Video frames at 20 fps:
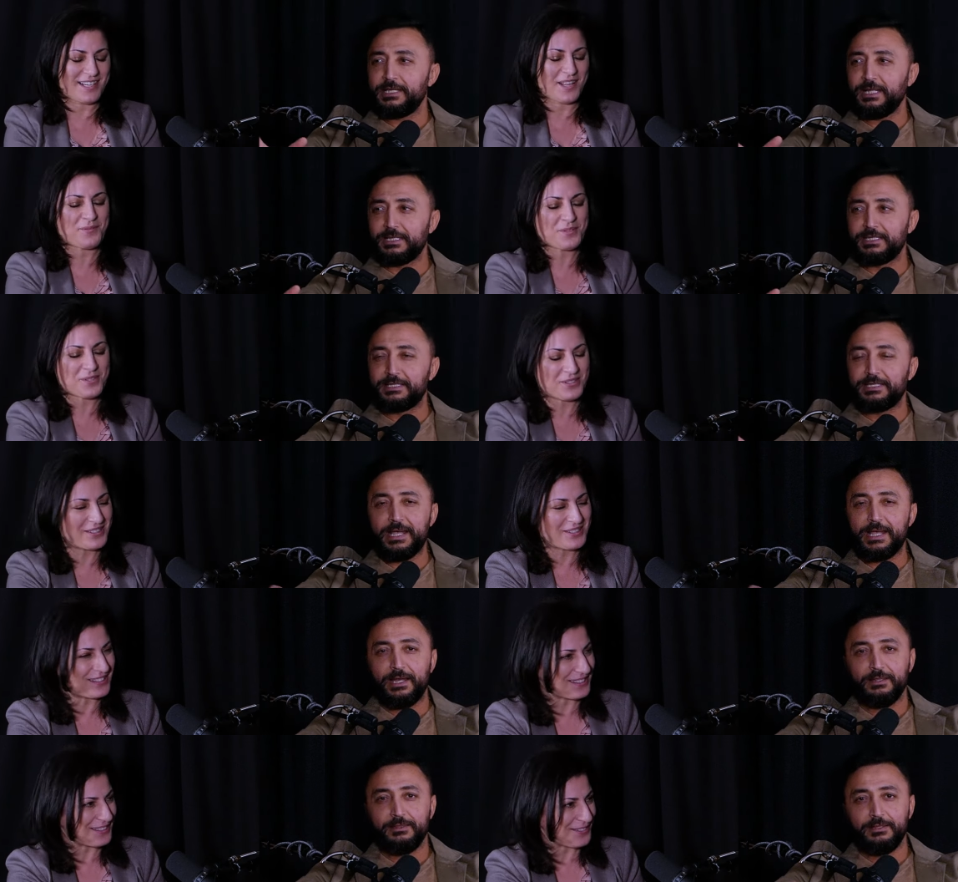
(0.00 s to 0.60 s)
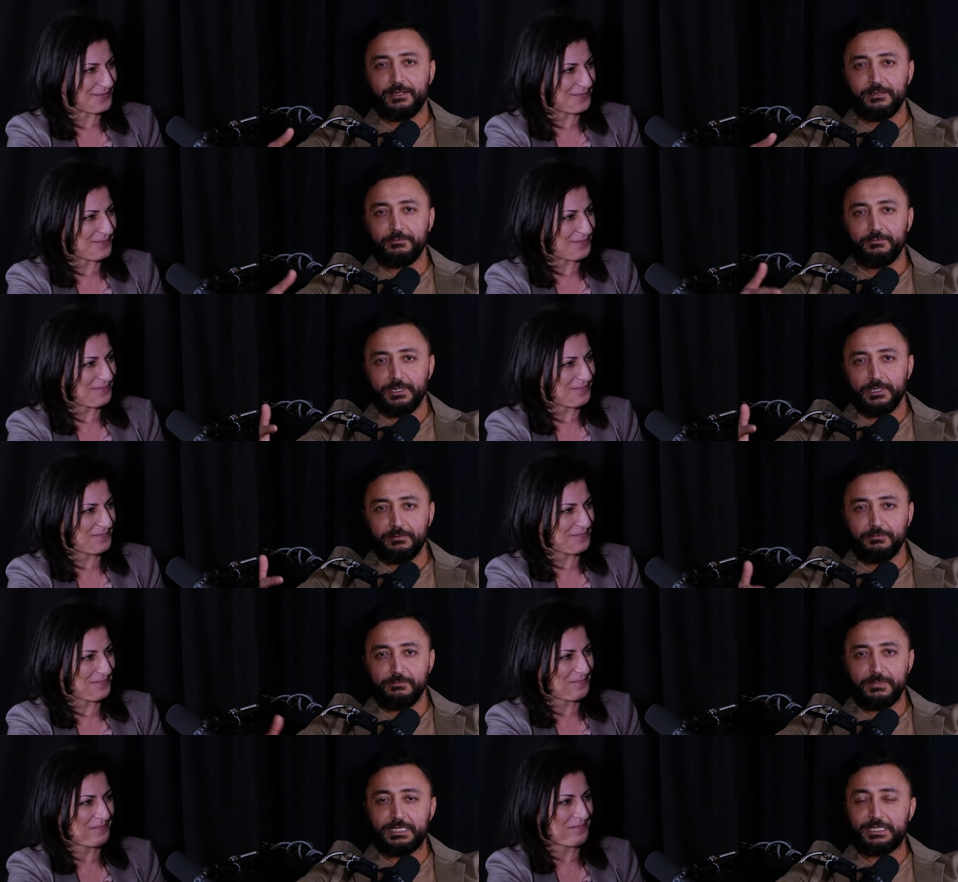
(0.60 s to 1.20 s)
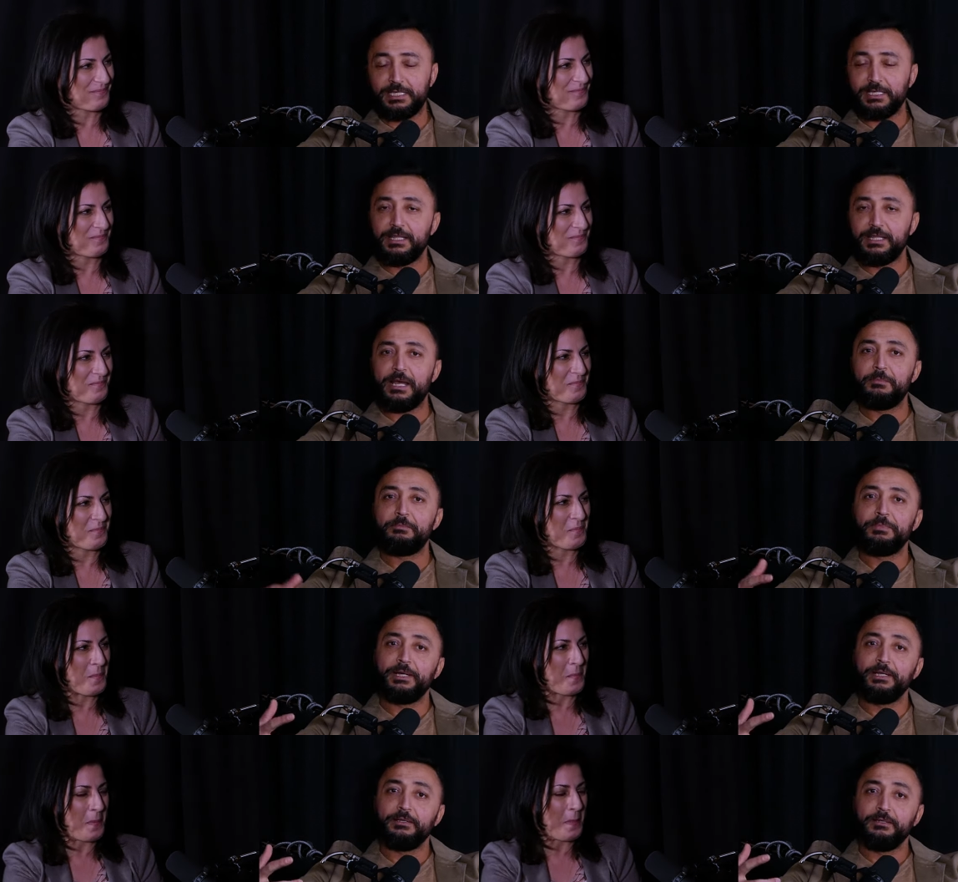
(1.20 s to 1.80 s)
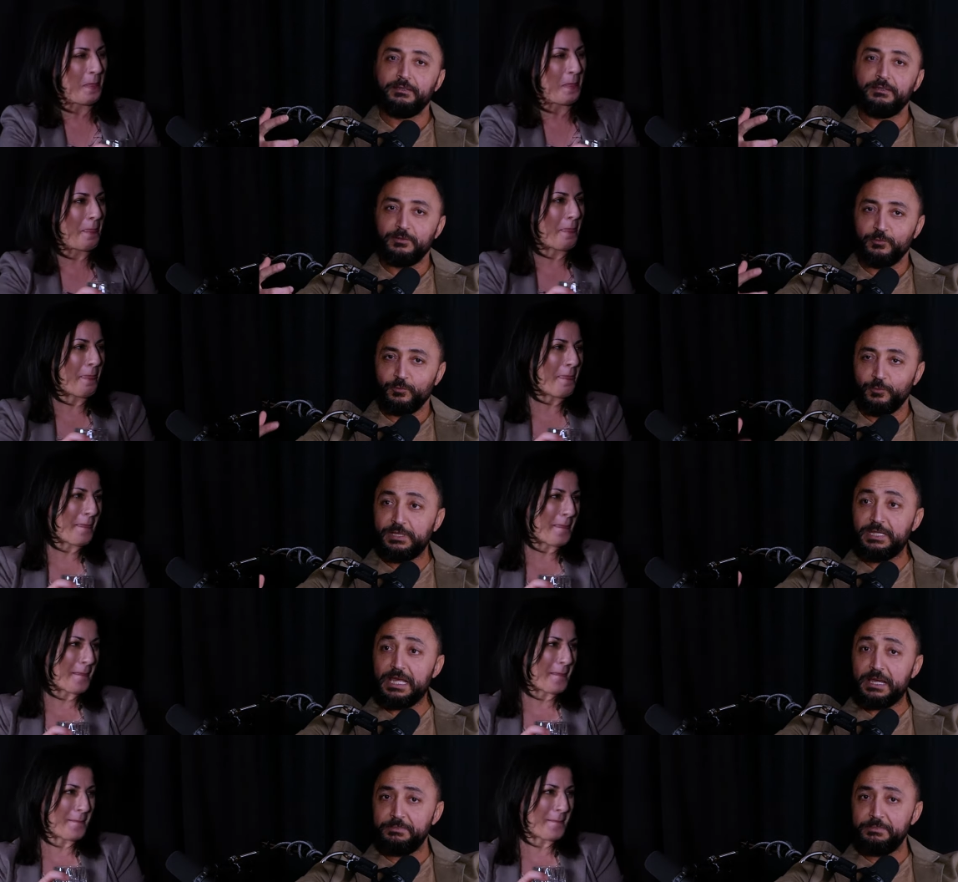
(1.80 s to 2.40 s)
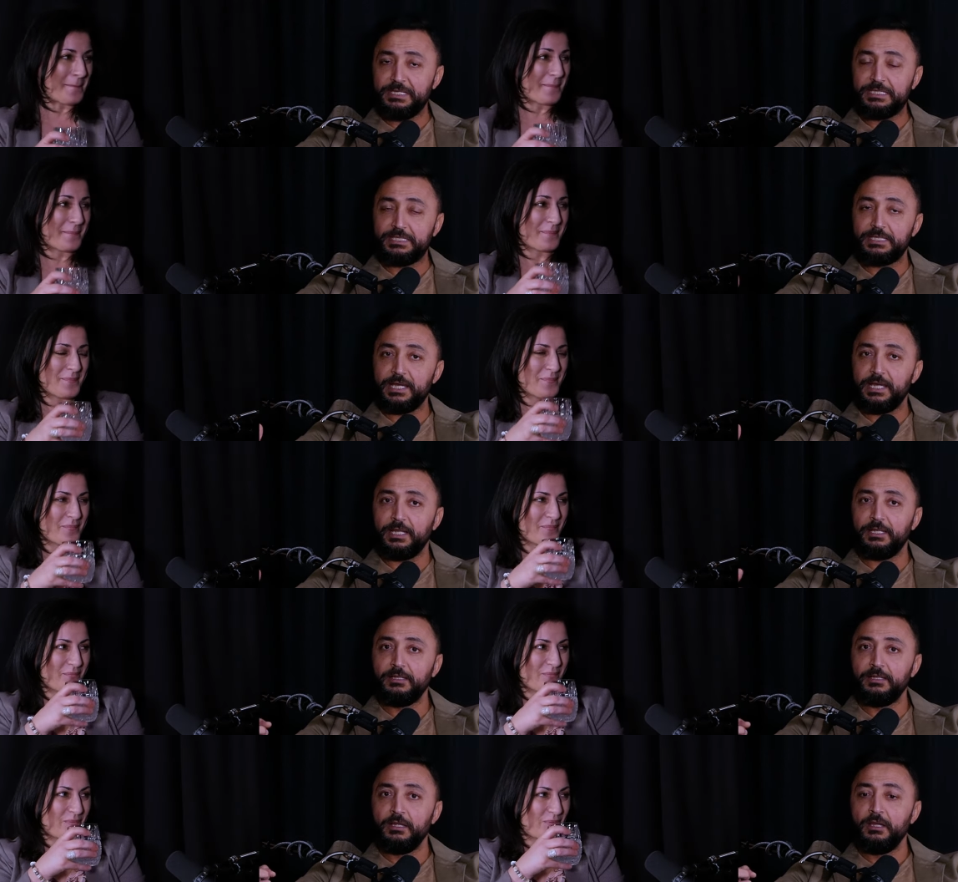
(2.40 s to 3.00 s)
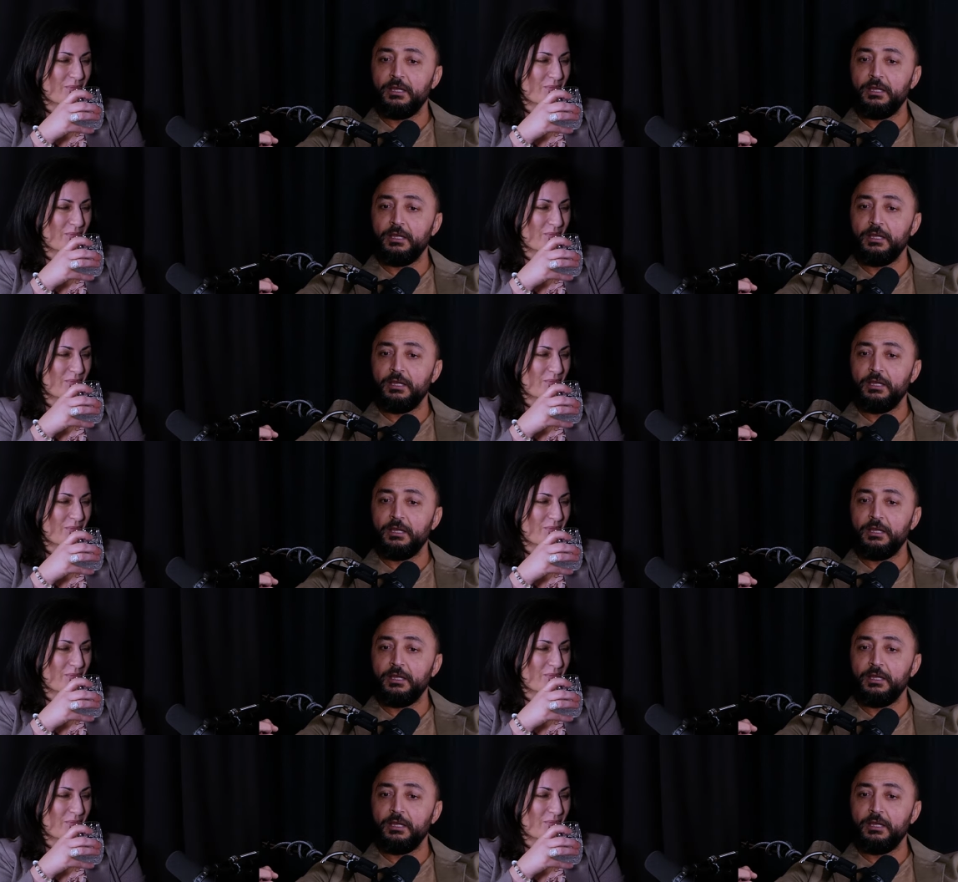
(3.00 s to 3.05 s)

Speaker 1: of sad that i'm uh, missing that but mm-hmm. with that being said